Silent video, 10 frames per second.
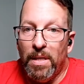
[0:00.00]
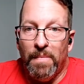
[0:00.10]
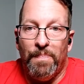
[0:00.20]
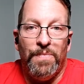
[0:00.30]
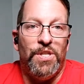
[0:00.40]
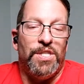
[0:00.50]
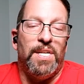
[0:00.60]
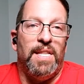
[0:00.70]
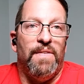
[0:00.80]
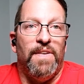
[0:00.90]
just in
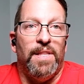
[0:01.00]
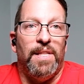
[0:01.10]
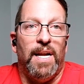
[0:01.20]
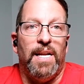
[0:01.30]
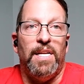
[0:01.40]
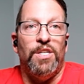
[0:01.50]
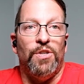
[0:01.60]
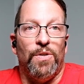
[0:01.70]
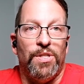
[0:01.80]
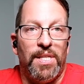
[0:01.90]
the event that I need to
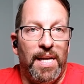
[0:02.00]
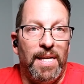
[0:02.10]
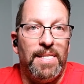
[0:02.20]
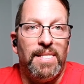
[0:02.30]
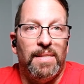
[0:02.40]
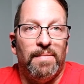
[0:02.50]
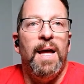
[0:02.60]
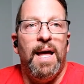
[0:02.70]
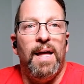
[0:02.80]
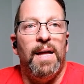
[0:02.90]
charge the case.
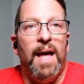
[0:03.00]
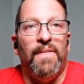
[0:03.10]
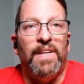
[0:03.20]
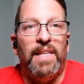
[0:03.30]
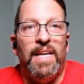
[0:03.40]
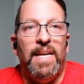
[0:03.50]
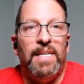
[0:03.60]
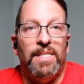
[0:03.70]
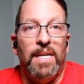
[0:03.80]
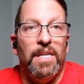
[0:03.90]
Having the
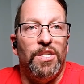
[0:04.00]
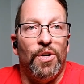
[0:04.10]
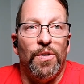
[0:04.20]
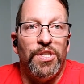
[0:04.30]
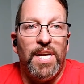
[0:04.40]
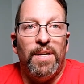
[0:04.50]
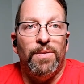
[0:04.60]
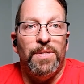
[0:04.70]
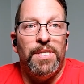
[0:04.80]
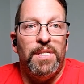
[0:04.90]
extended charge
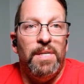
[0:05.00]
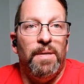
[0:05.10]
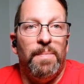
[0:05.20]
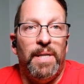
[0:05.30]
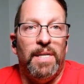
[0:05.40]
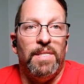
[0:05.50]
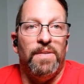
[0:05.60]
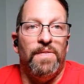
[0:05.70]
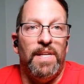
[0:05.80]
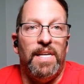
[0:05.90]
cycles because of
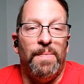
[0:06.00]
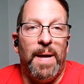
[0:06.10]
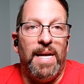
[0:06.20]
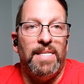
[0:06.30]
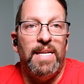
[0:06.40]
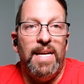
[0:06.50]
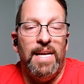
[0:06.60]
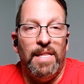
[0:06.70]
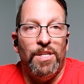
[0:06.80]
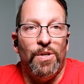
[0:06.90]
the capacity in
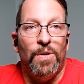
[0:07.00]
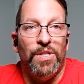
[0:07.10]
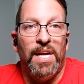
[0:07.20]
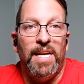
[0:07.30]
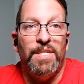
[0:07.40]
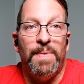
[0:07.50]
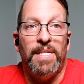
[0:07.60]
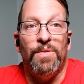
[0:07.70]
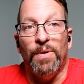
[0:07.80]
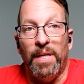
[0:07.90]
the charge case makes it
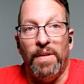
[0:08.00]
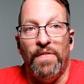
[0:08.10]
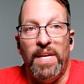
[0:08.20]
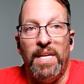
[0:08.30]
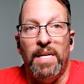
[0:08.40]
really convenient.